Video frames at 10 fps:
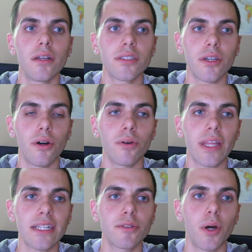So
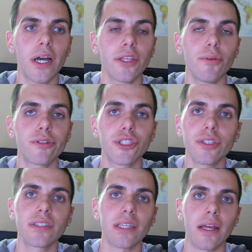that's why you
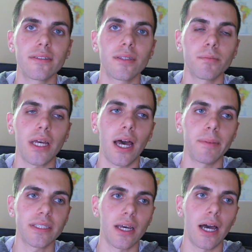should set some time
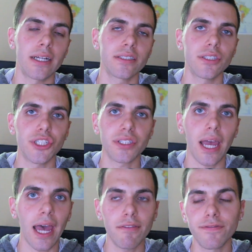aside to just
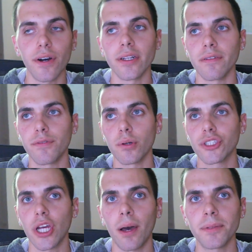have fun in
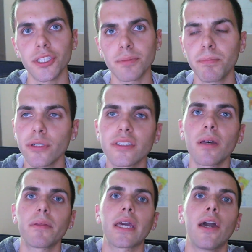Photoshop and just put
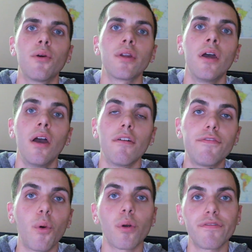something out
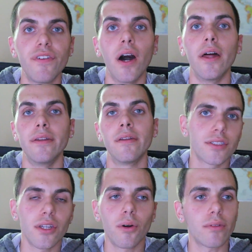for fun.
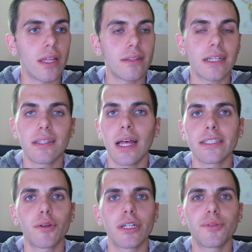So that's the
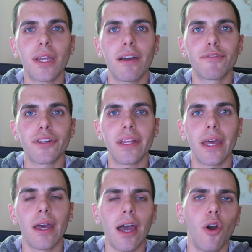last question we have for
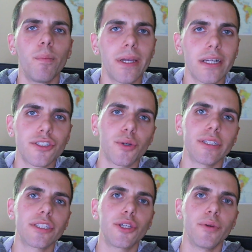today. I hope you guys enjoyed
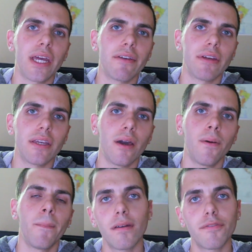this Q&A
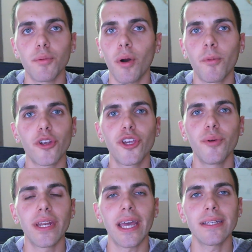video. If you want more
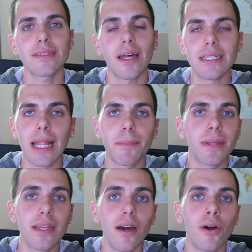Q&As, let
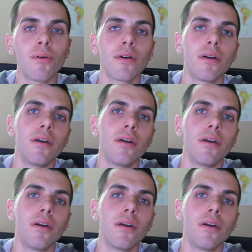me know.